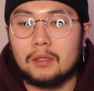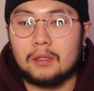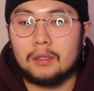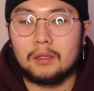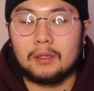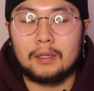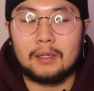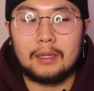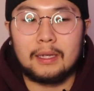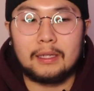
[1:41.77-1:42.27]

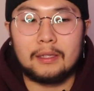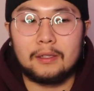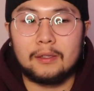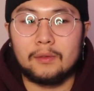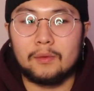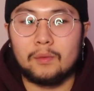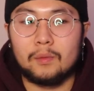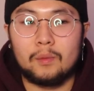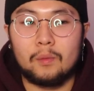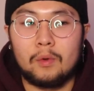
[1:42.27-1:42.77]
to get
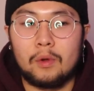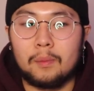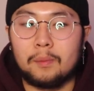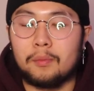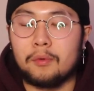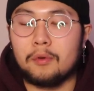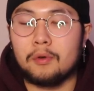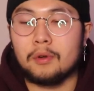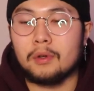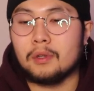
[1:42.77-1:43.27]
to
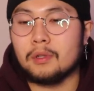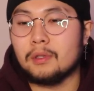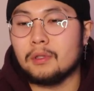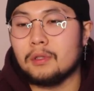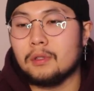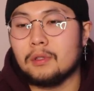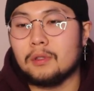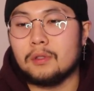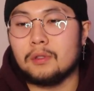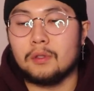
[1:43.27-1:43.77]

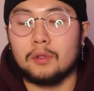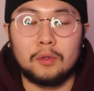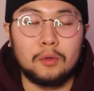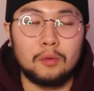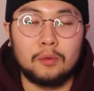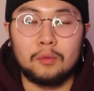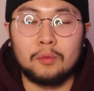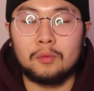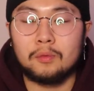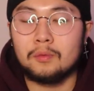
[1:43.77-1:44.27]

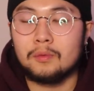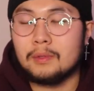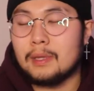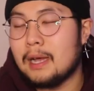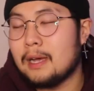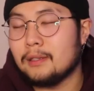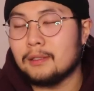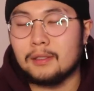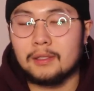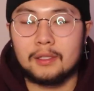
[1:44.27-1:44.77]

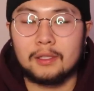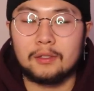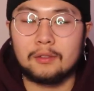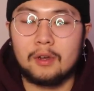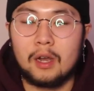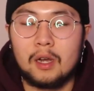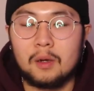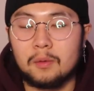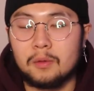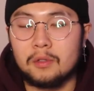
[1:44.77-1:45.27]
1,200
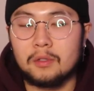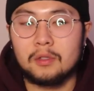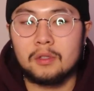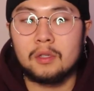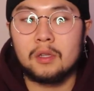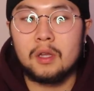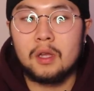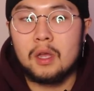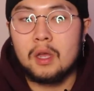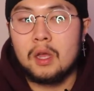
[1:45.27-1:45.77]
subscribers